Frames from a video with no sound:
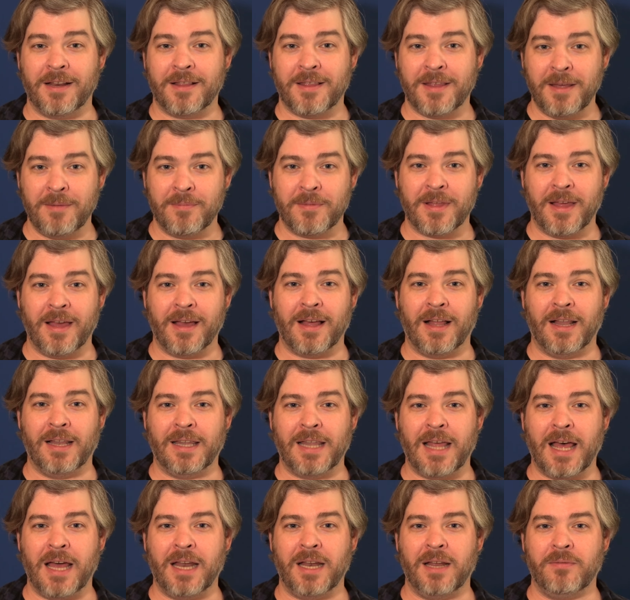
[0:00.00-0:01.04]
It seems like a
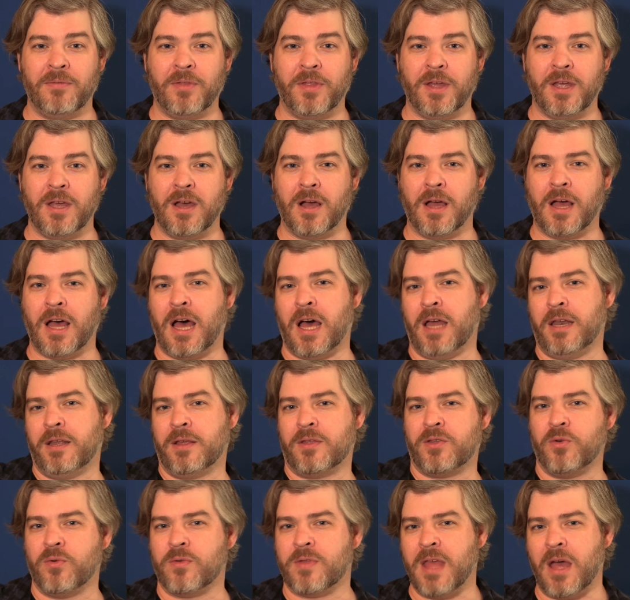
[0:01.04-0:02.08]
lot of the young
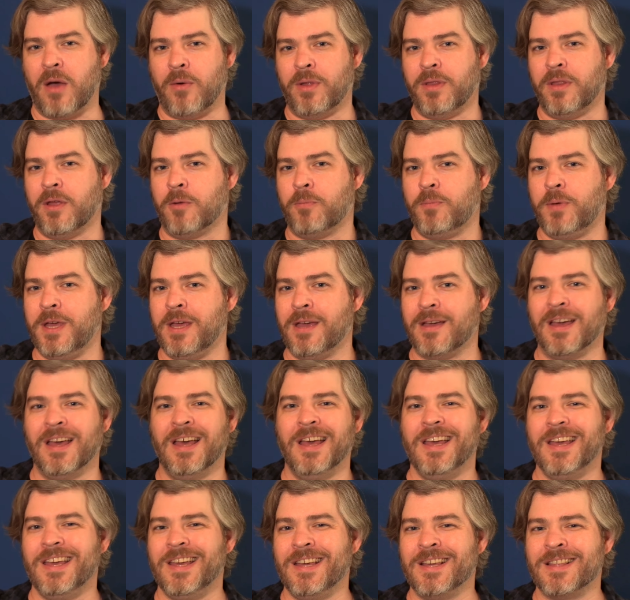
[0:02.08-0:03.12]
hotness who's now in their
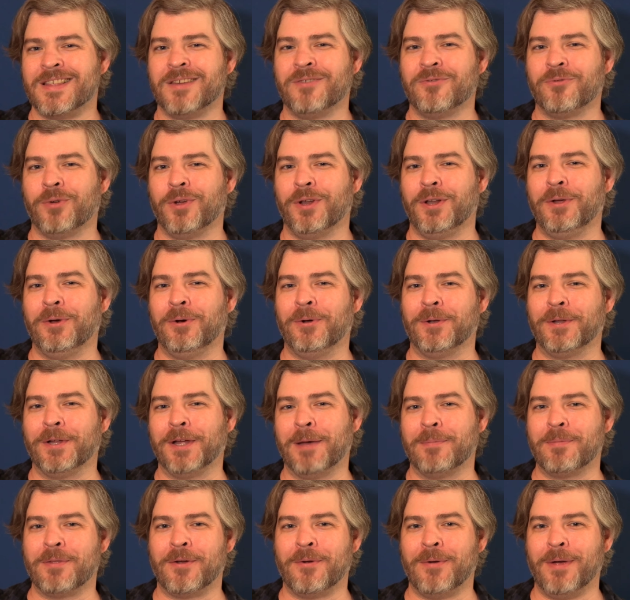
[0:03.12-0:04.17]
peak isn't really holding
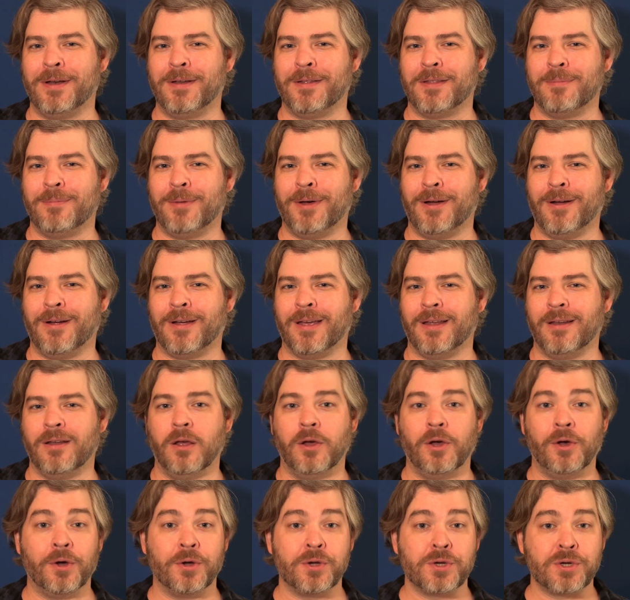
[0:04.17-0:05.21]
up their end of the bargain.
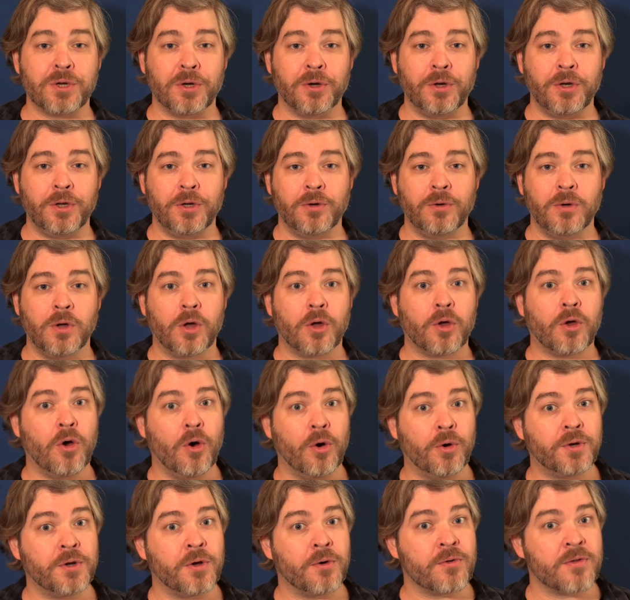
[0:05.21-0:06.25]
Hoshoryu,
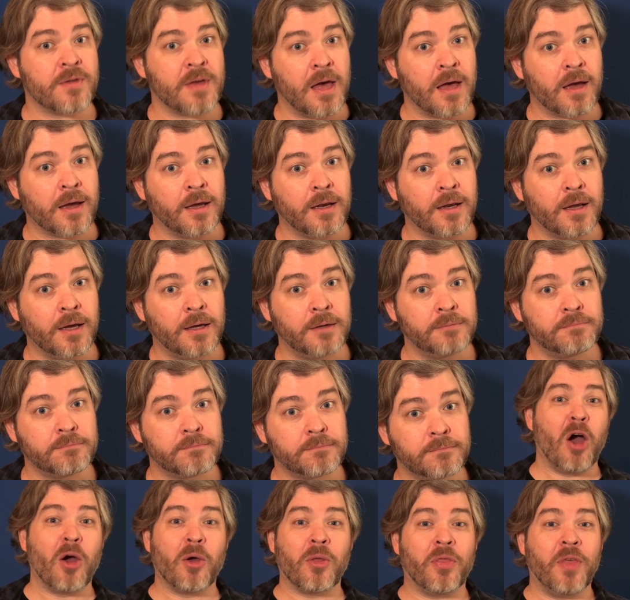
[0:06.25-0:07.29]
Koto Zakada.
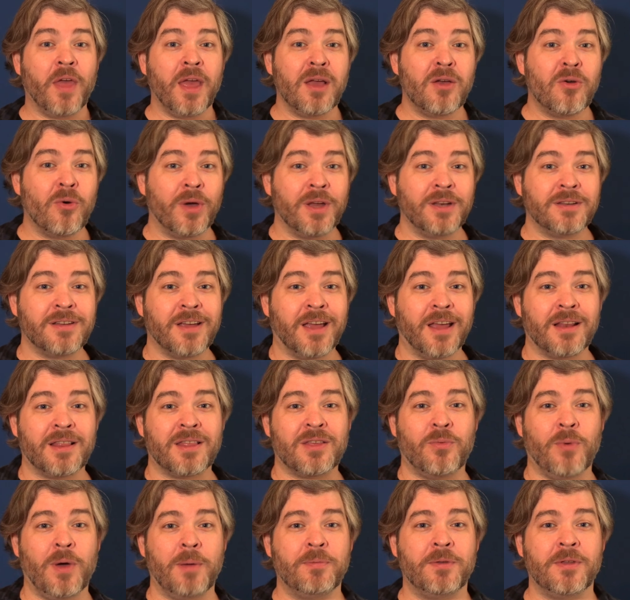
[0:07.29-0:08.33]
Are they going to get
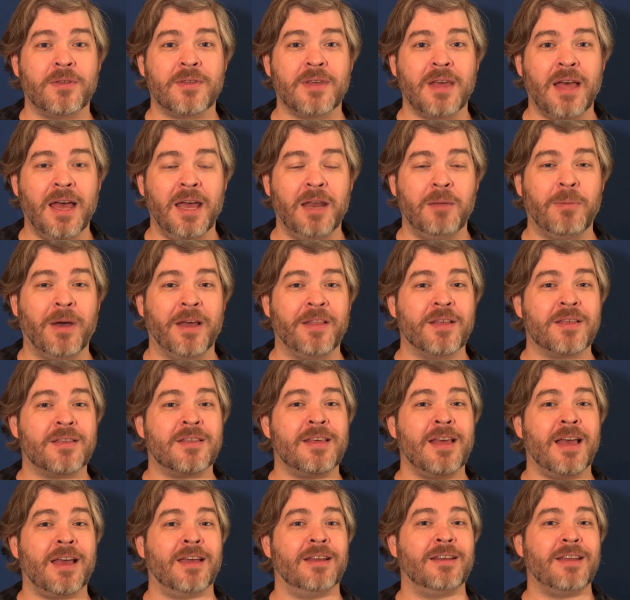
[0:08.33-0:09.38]
swept aside by the
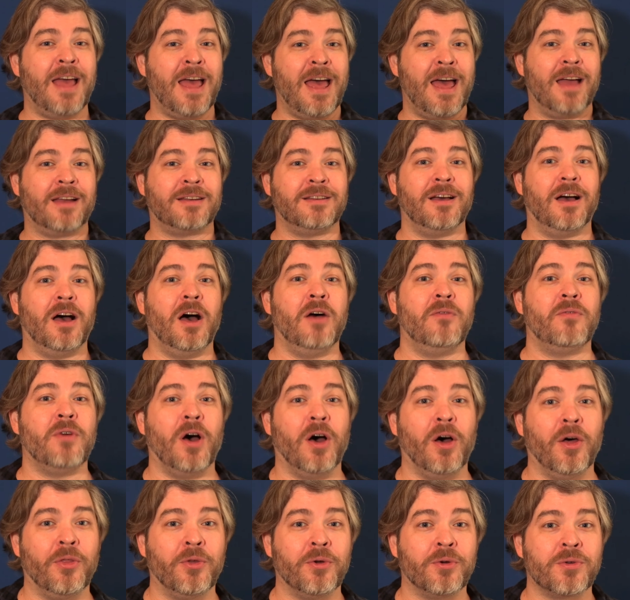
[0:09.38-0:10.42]
second act of
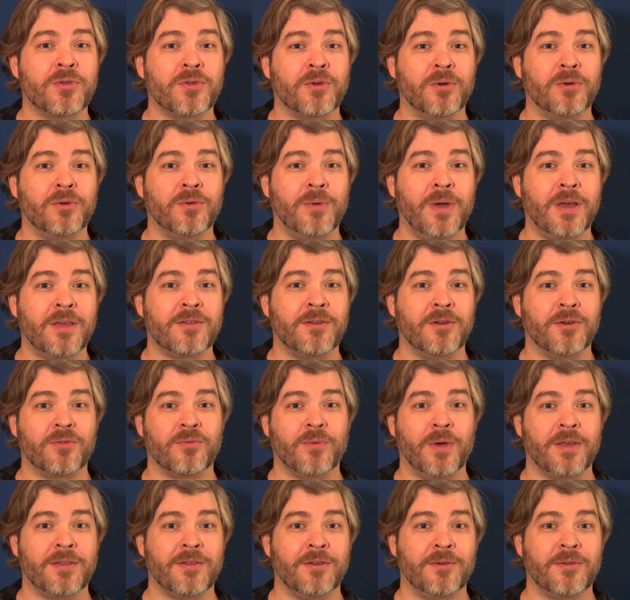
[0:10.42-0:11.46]
other certain wrestlers?
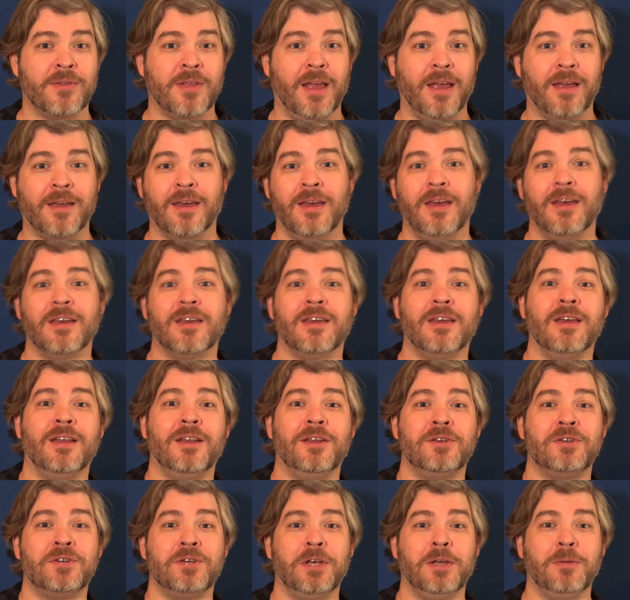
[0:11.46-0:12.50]
Wrestlers like
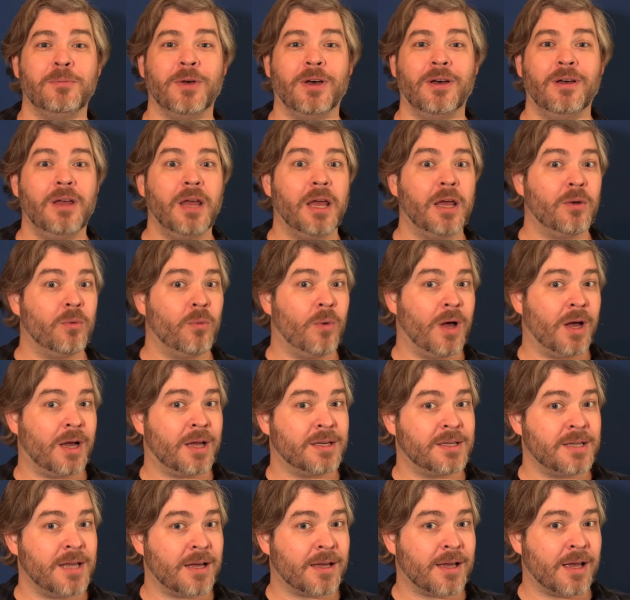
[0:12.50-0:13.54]
Kirishima and Waka
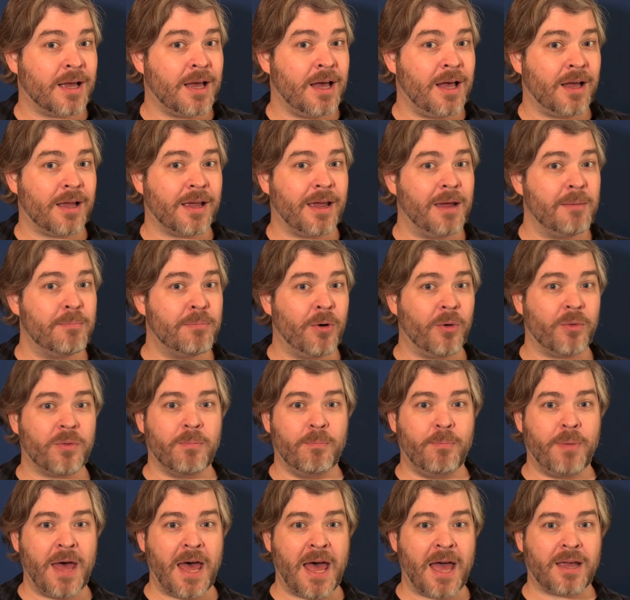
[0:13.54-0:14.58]
Takakage,
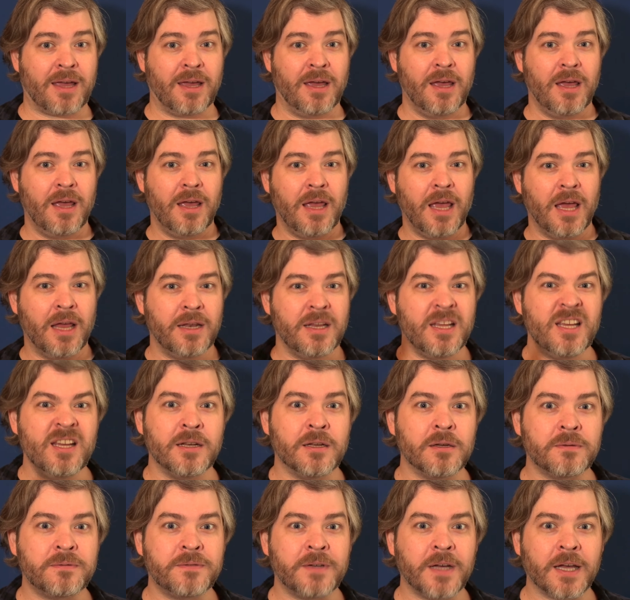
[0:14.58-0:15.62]
both back and in
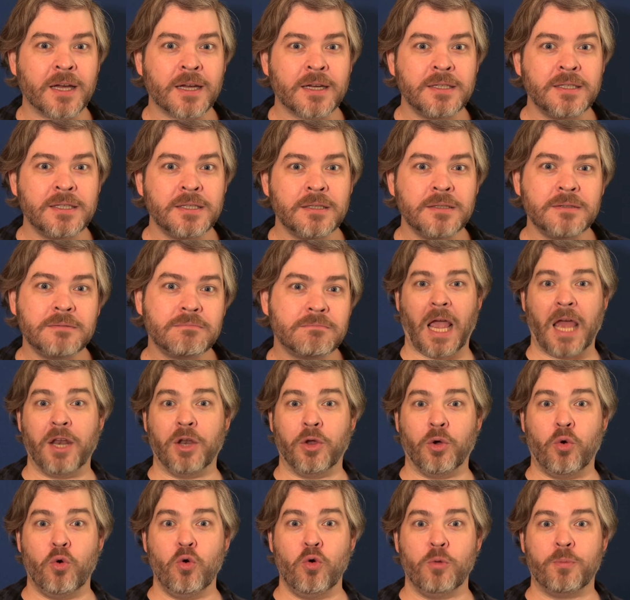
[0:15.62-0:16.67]
effect. And
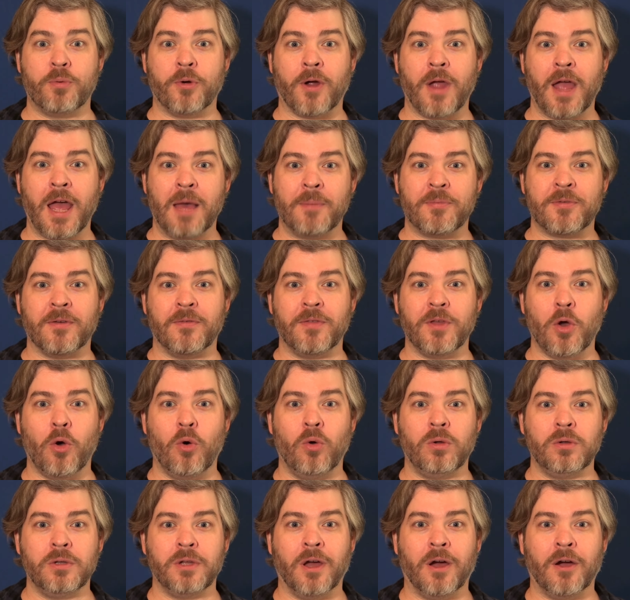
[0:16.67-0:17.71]
who, perhaps, of the
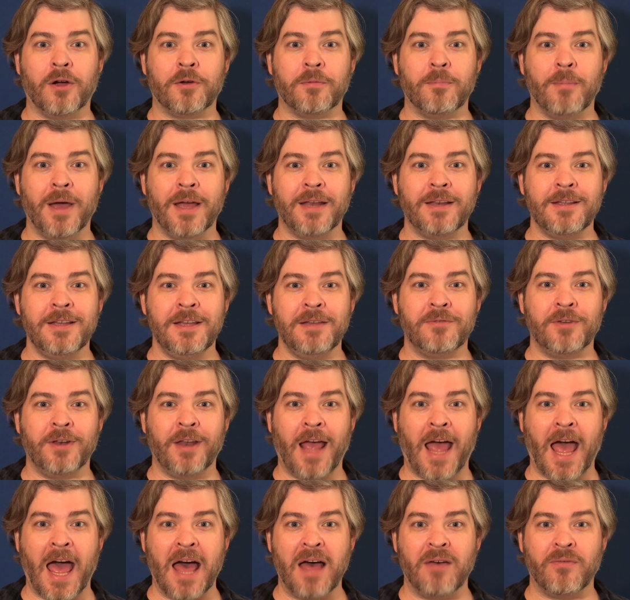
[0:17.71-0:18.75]
old guard might even
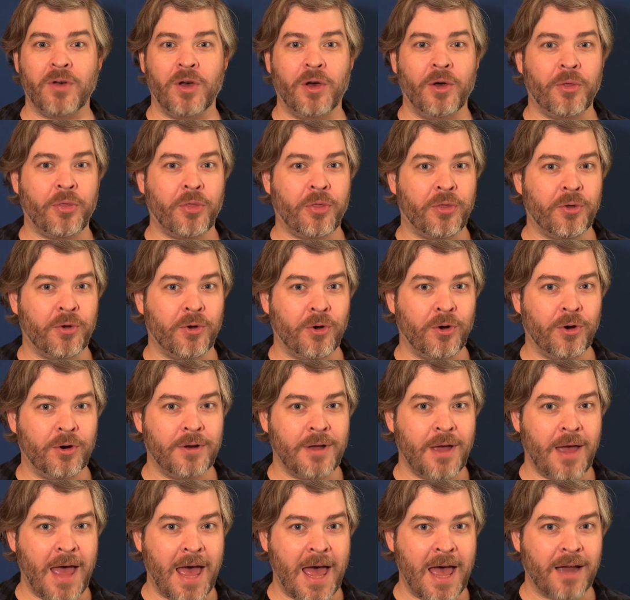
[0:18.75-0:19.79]
have a
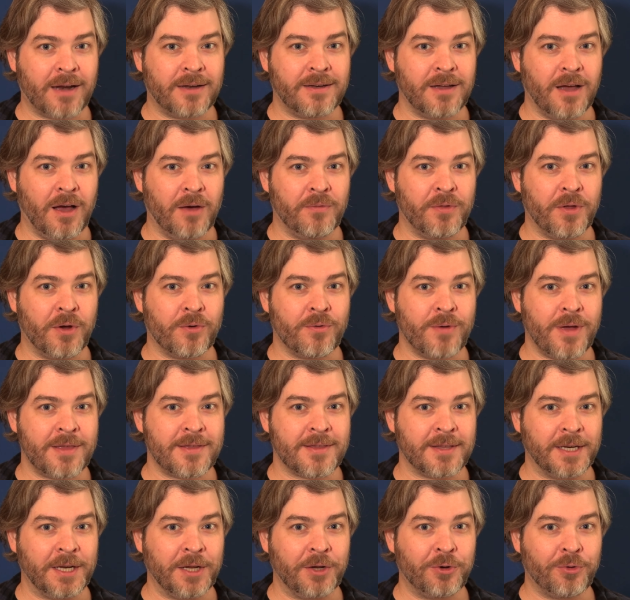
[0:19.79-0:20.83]
third act of their
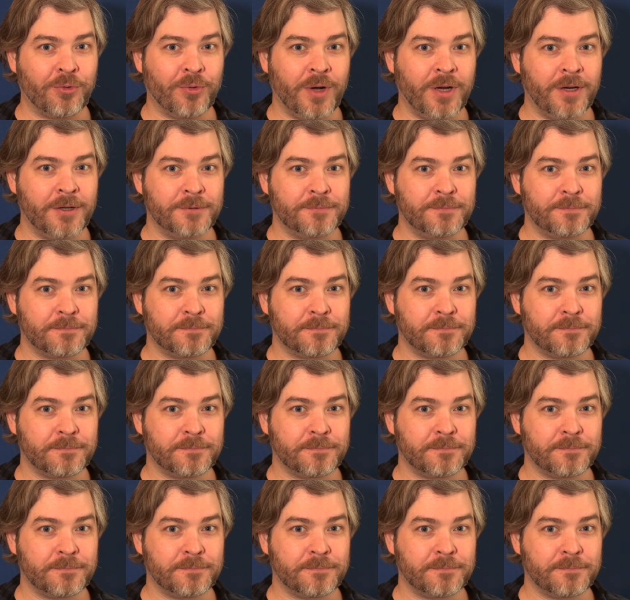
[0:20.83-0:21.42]
wrestling career?